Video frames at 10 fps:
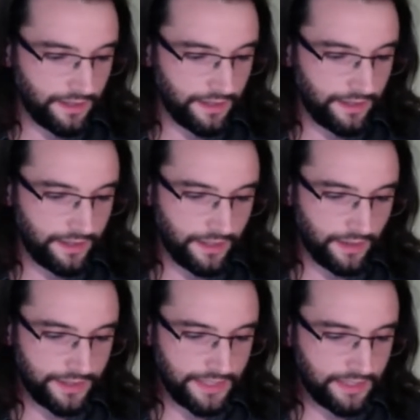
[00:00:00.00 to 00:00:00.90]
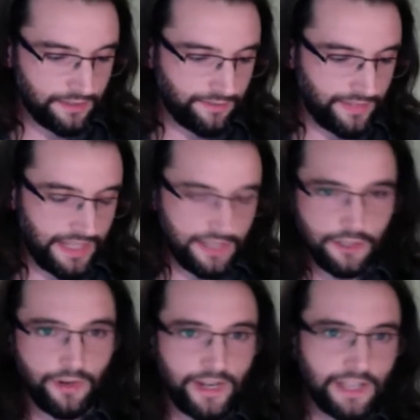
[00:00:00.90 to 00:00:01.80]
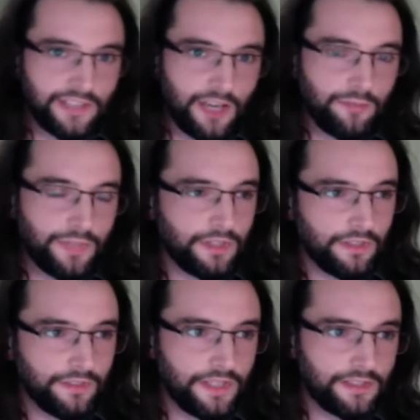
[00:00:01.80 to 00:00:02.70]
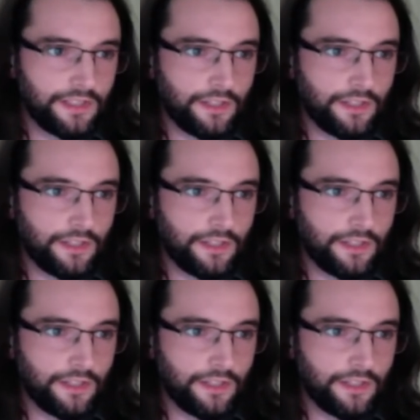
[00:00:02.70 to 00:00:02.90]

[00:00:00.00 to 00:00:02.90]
I think Flea is a great example of this.